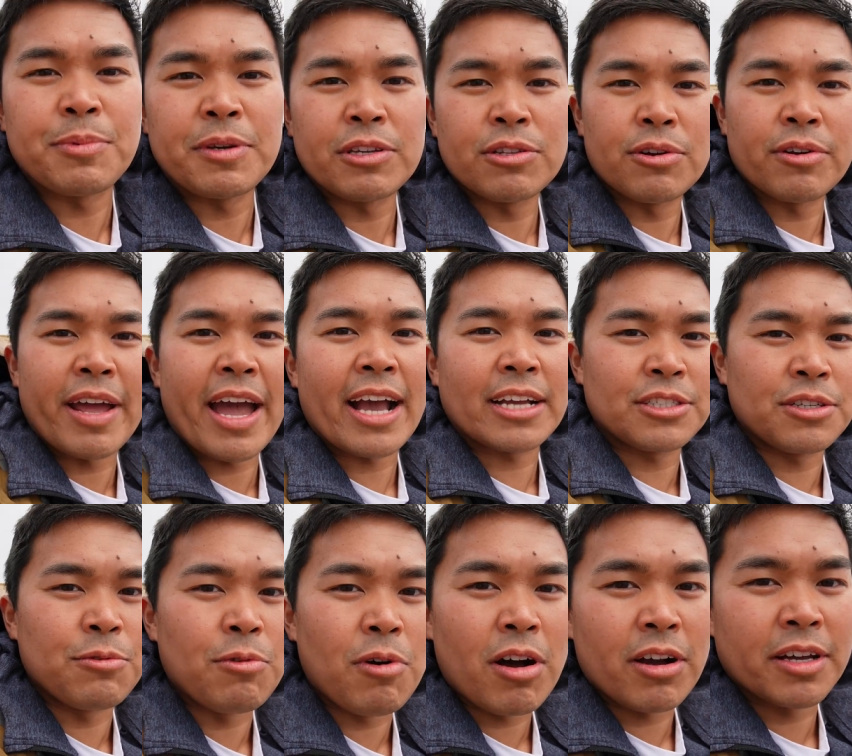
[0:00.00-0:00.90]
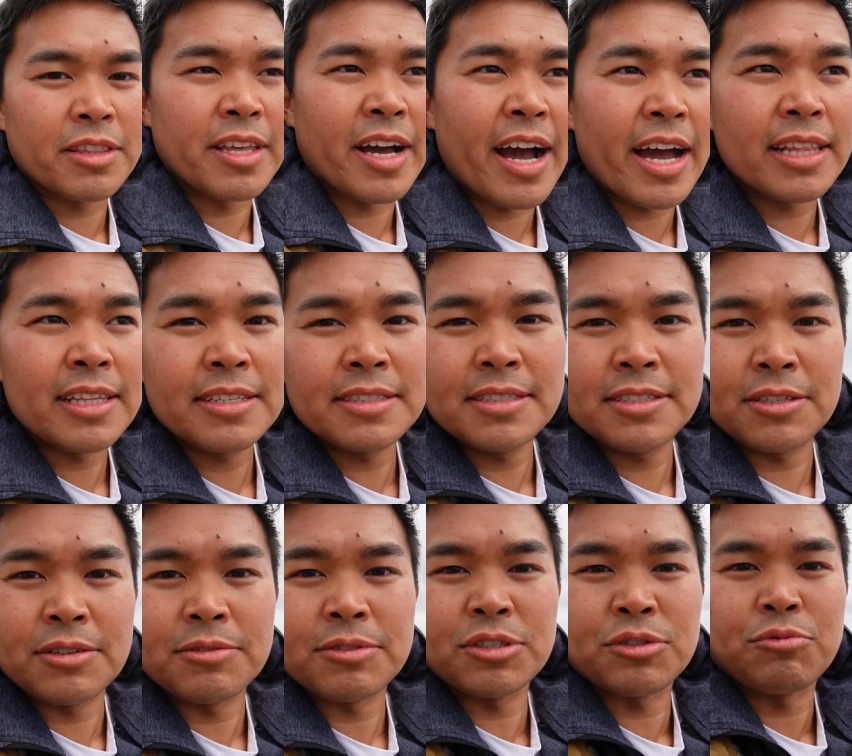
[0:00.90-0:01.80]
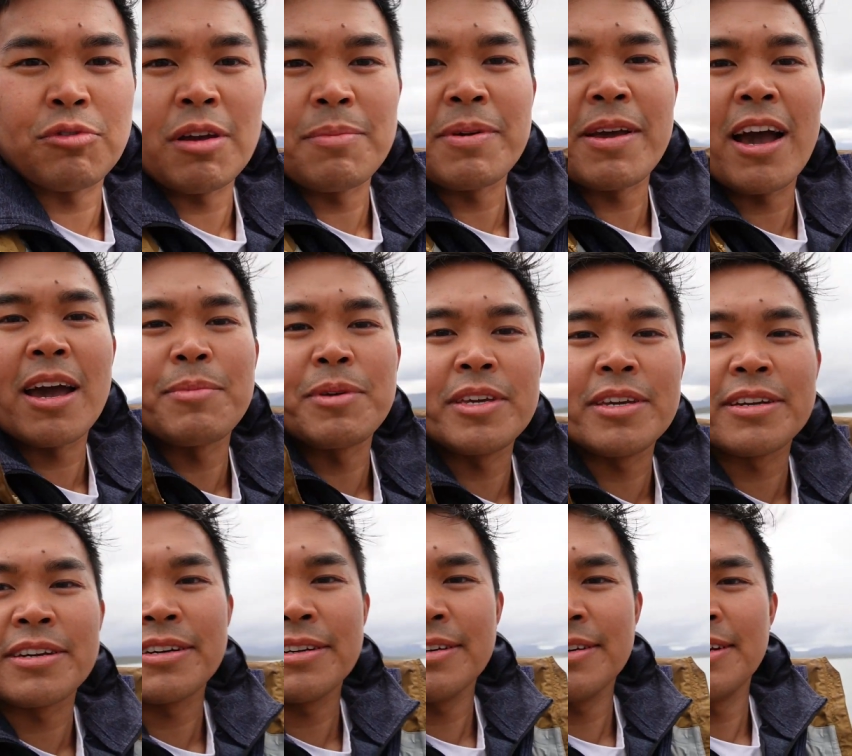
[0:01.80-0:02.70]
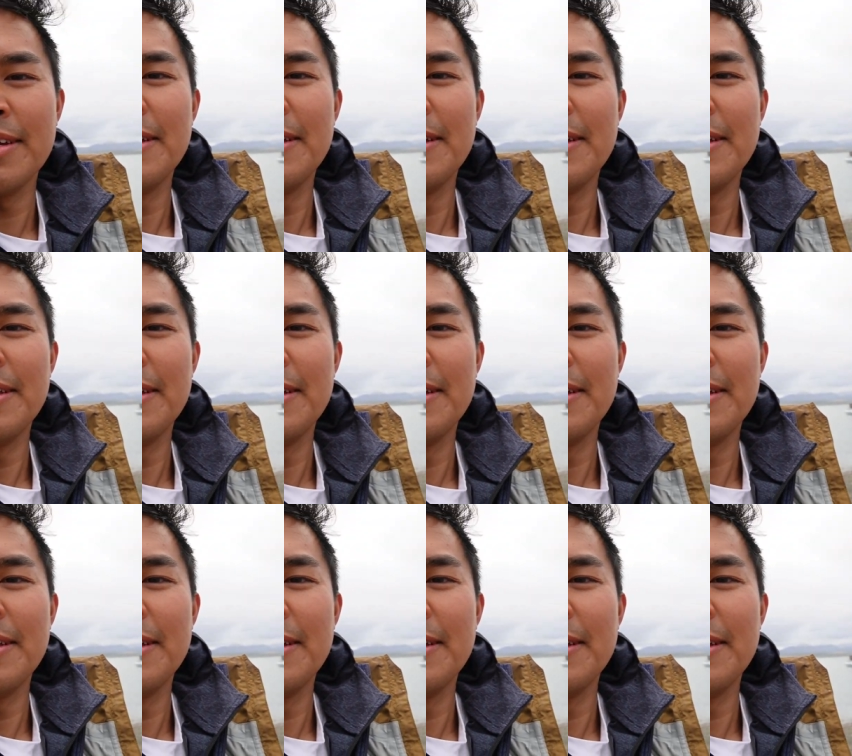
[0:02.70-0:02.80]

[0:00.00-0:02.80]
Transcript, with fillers: but you don't actually walk on the island. So just right behind me here.